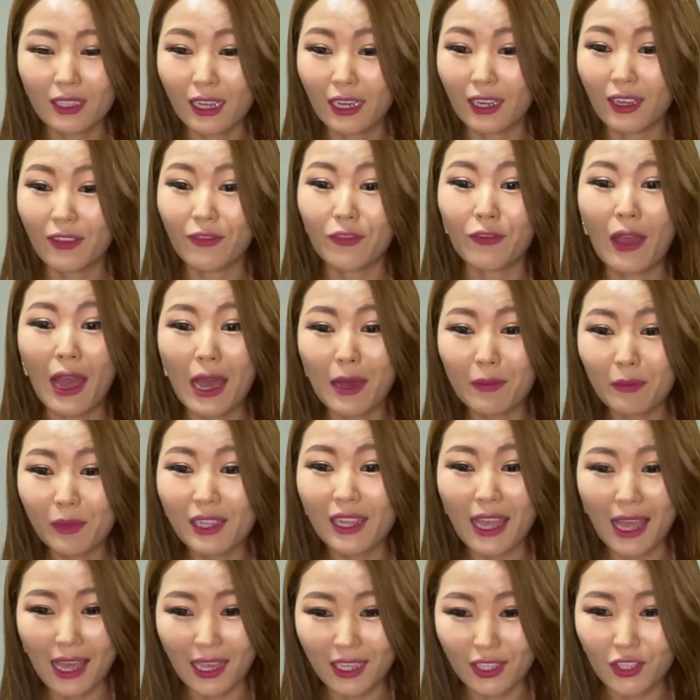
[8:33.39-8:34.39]
like
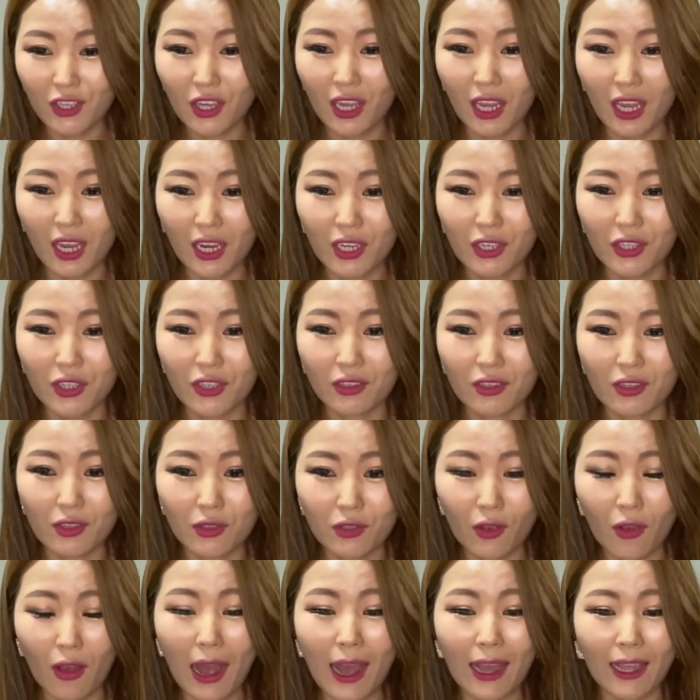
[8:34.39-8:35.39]
family education
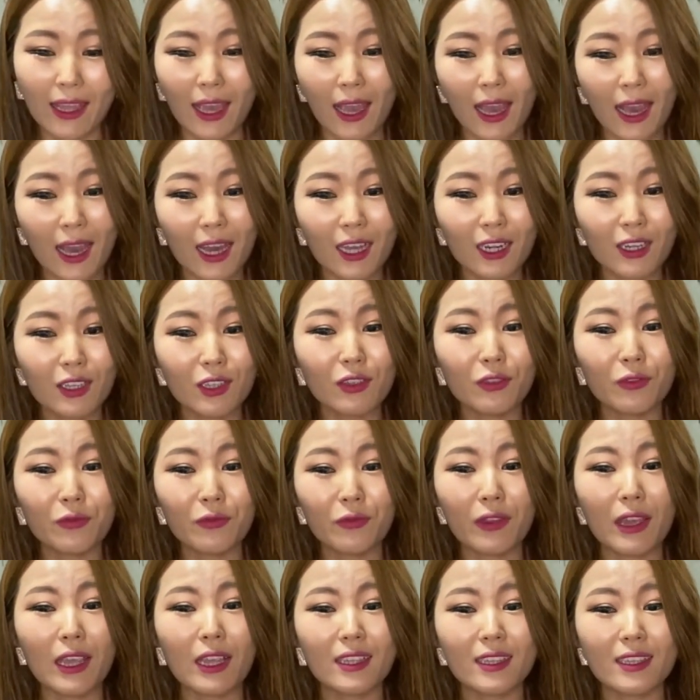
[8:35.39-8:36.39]
so i had to
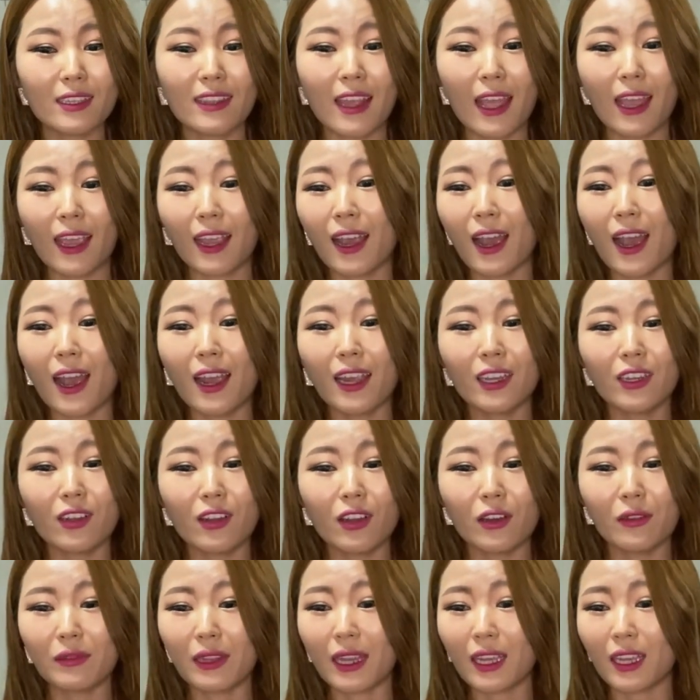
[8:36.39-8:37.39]
face that kind
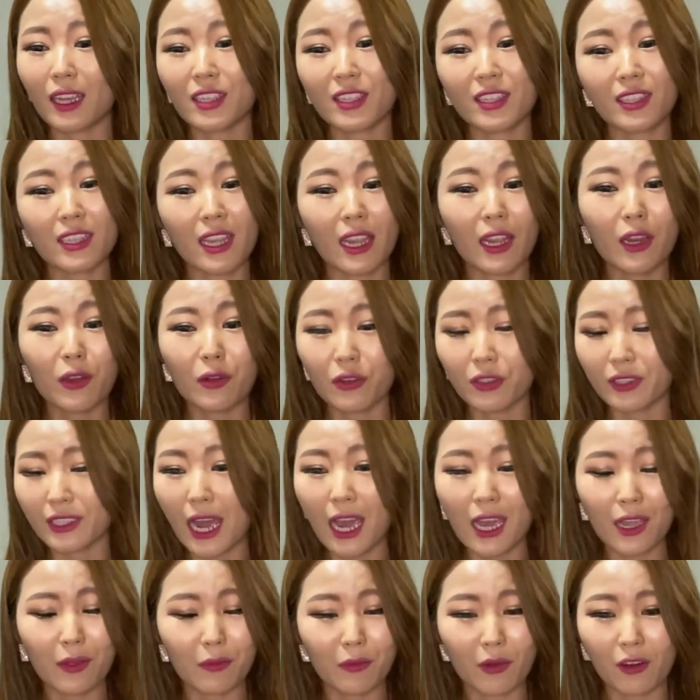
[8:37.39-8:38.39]
of like a
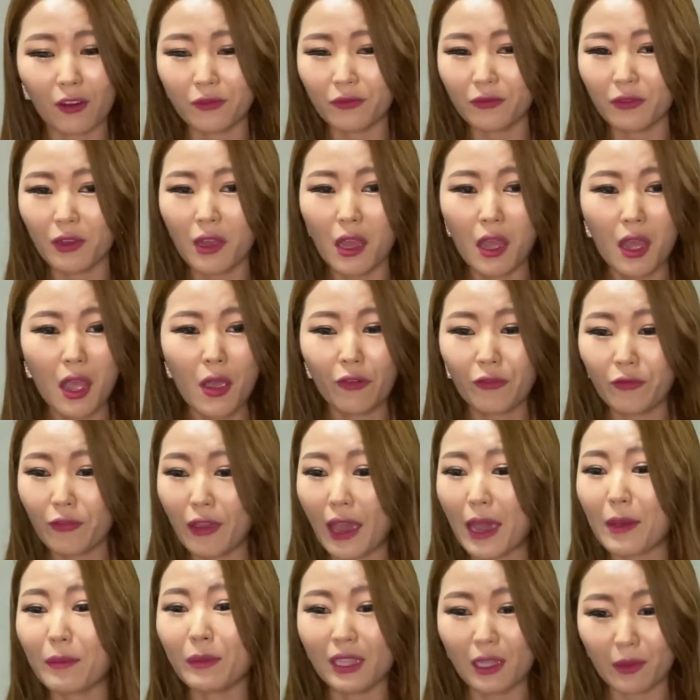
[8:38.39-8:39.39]
stereotype of
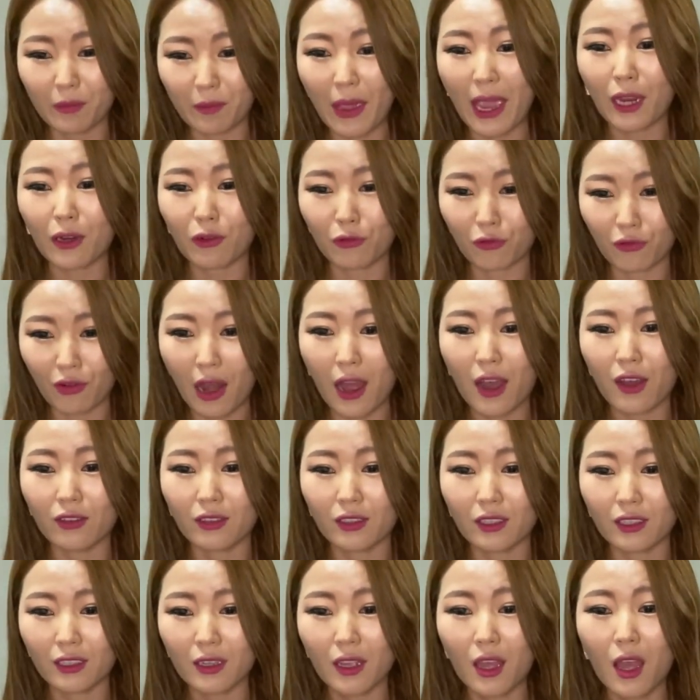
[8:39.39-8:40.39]
family
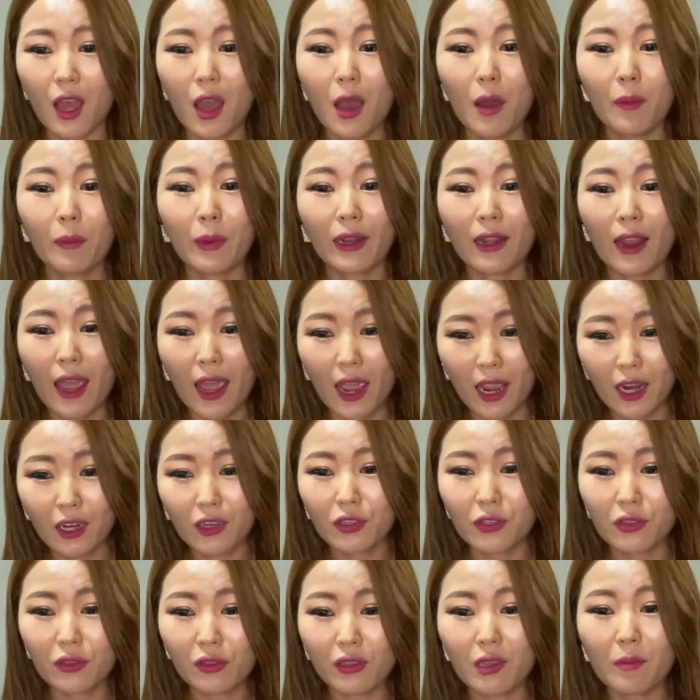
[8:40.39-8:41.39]
background but
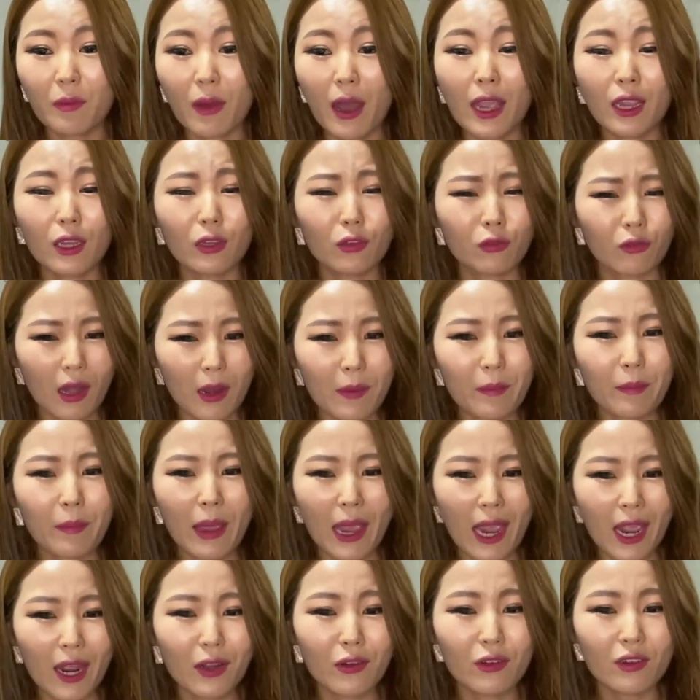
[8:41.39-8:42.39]
actually my
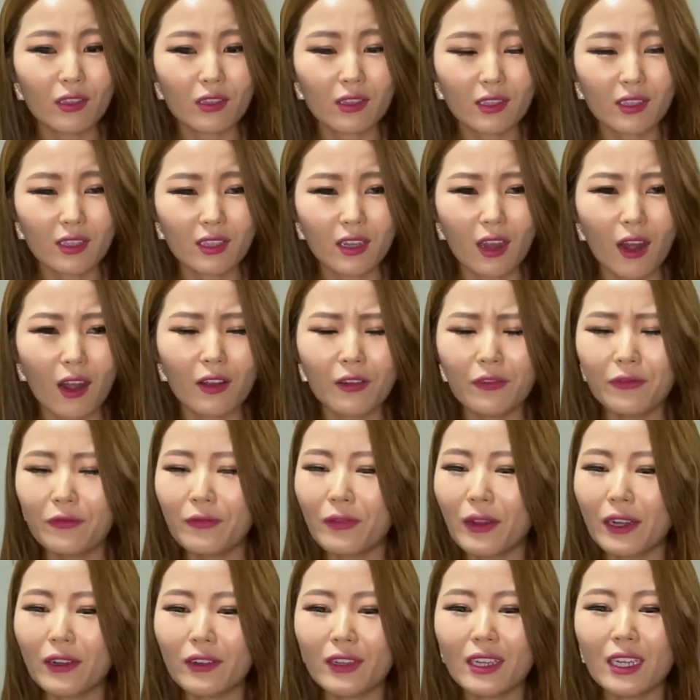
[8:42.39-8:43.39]
grandparents are
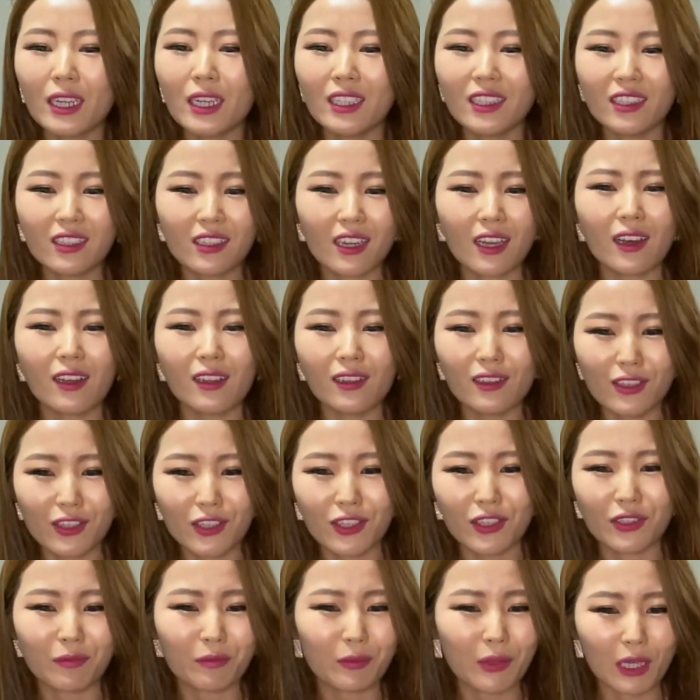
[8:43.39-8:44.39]
very
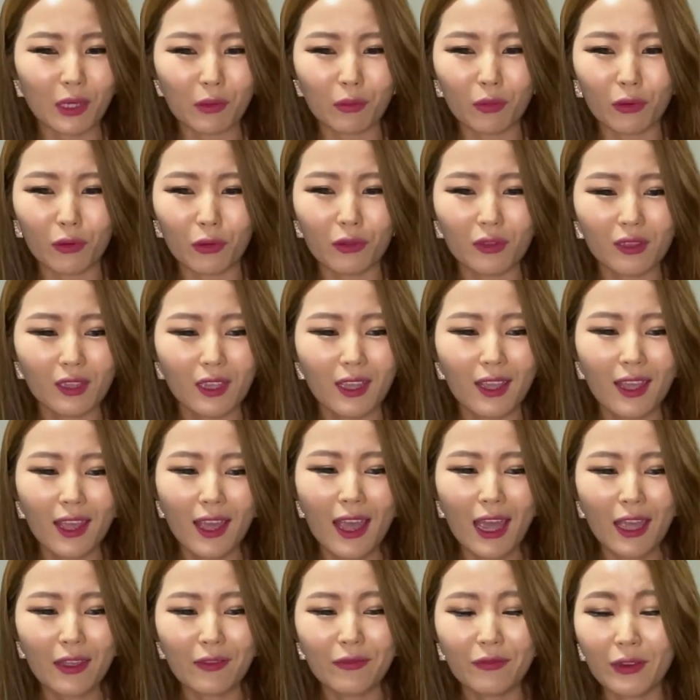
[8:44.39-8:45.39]
intelligent people
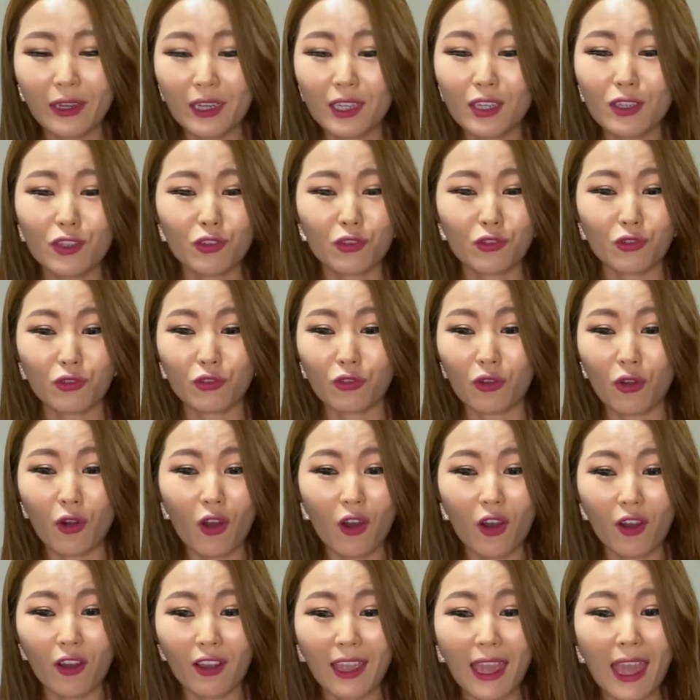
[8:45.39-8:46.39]
and very mm-hmm.
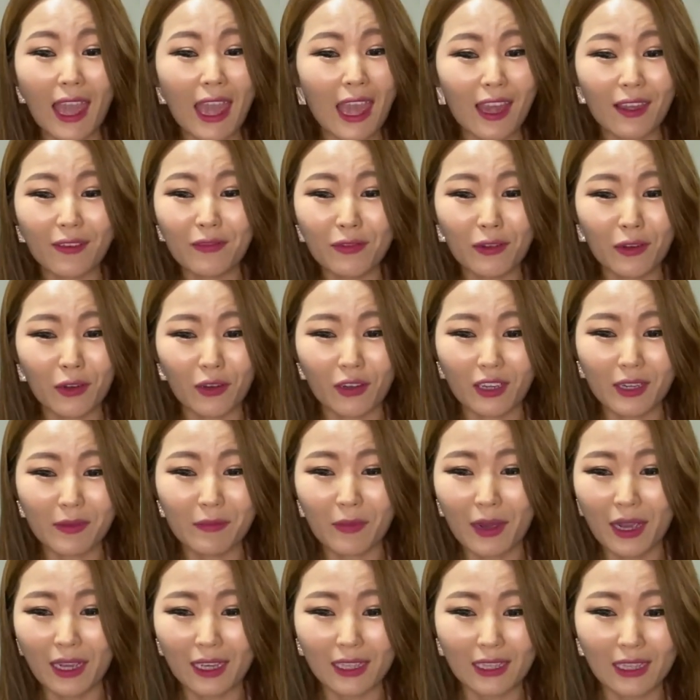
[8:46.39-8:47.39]
strong ever in
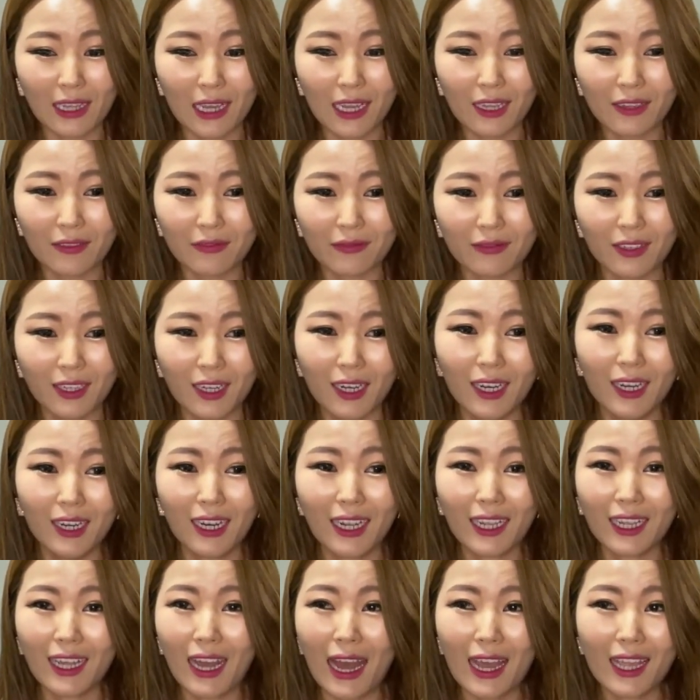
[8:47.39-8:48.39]
my life
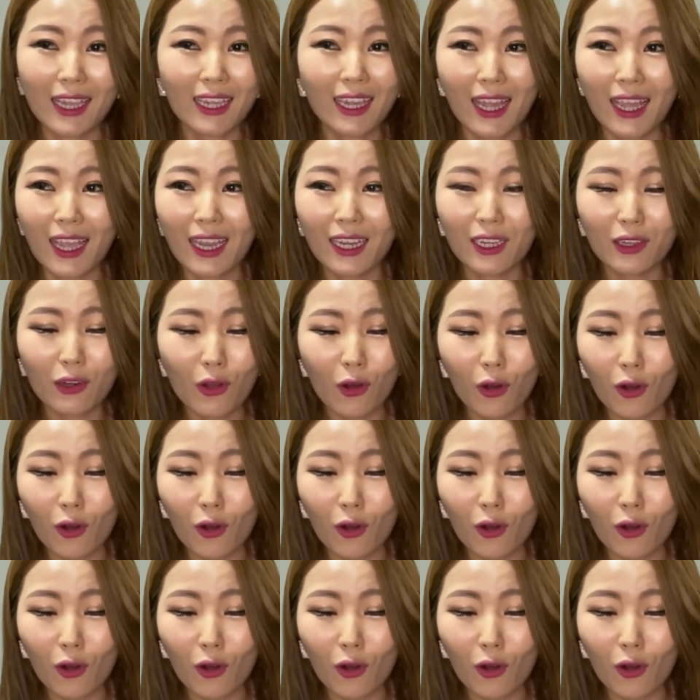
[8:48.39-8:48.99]
like i can mm-hmm.